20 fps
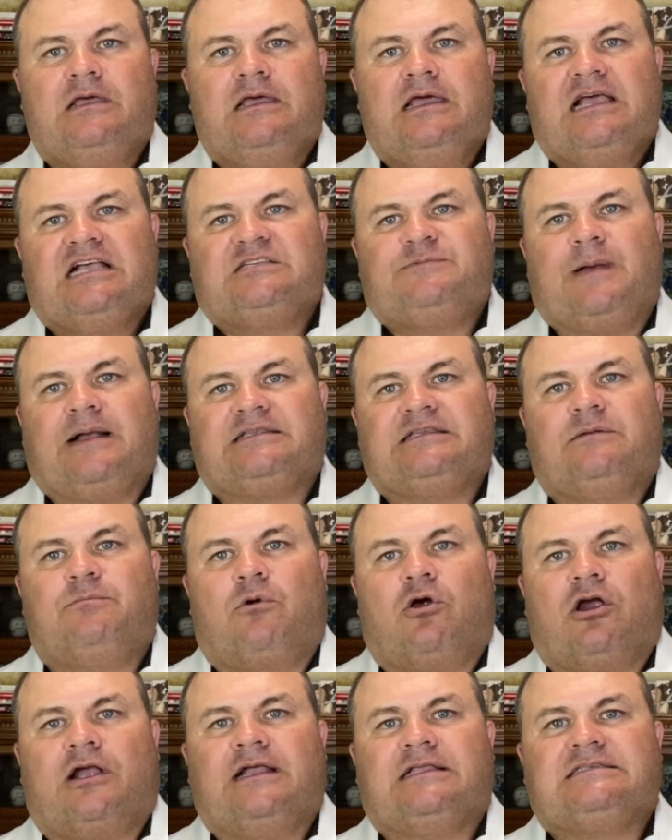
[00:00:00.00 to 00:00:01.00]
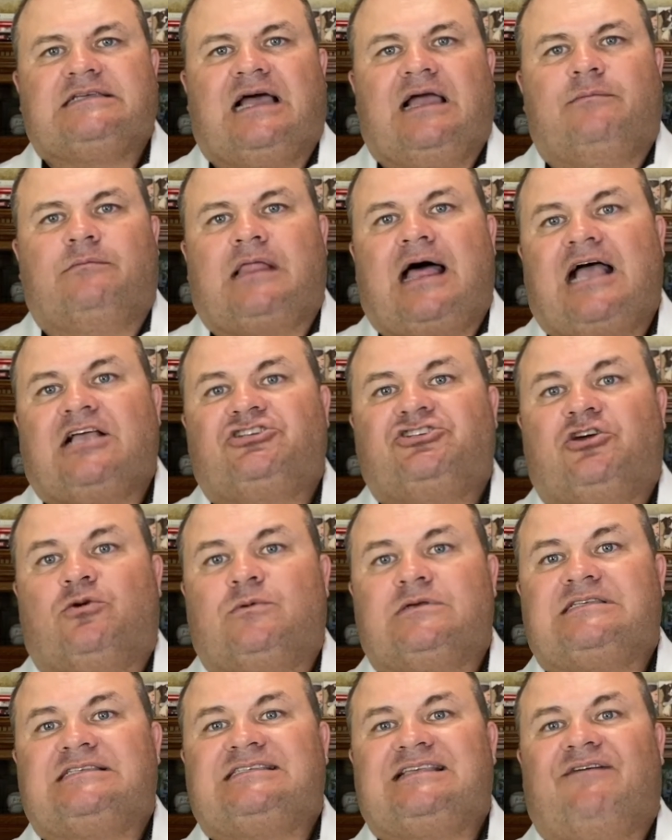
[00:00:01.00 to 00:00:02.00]
Expected market time last year
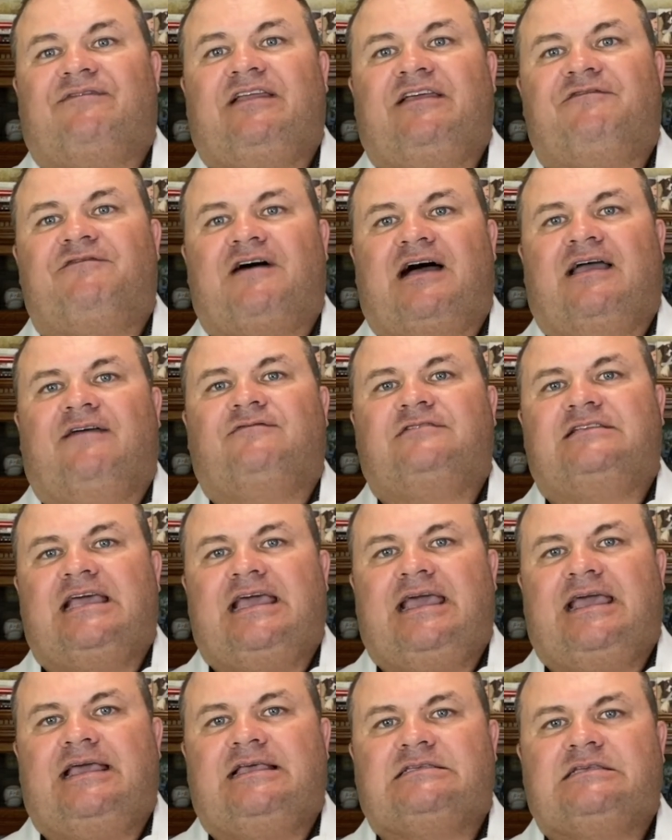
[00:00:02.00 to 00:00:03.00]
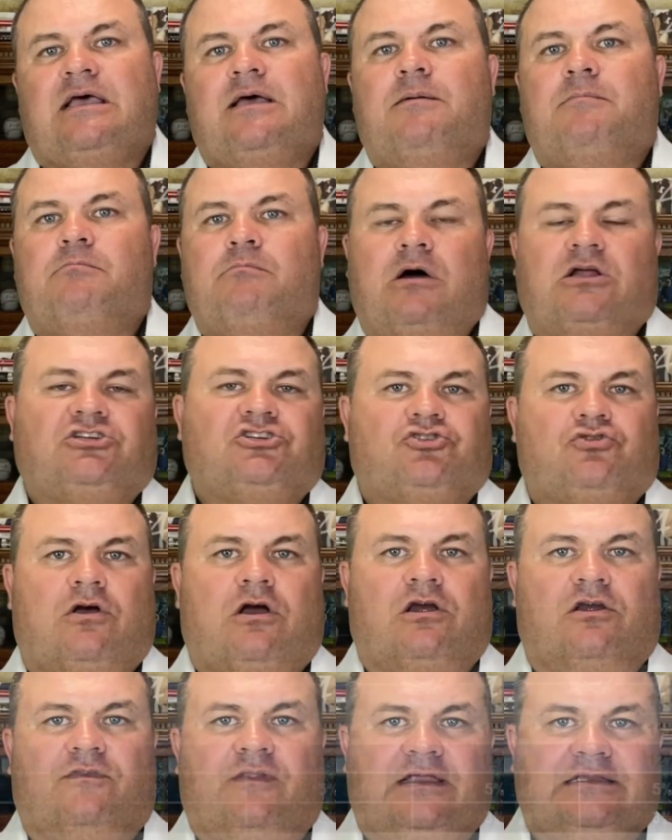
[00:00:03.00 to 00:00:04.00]
was 75 days, much
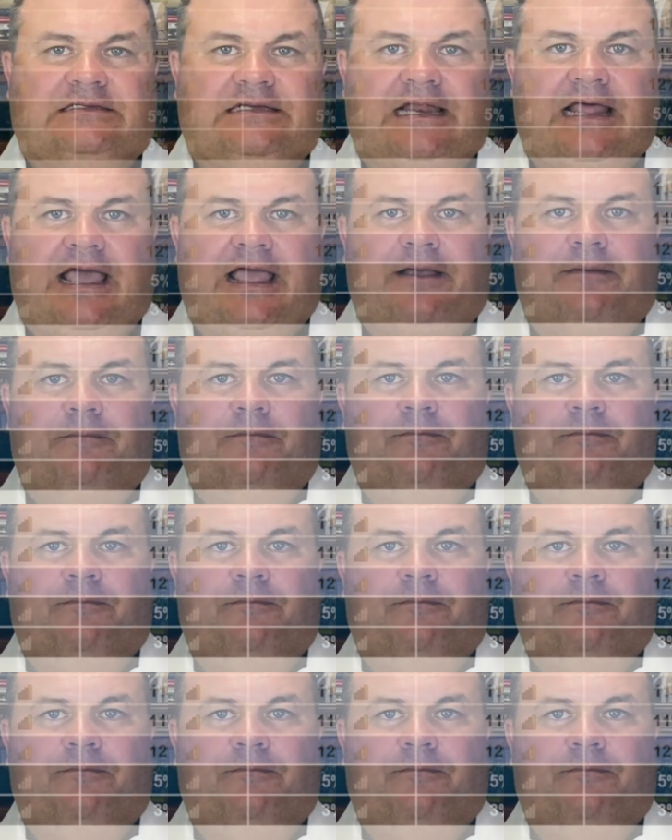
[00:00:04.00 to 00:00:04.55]
stronger than today.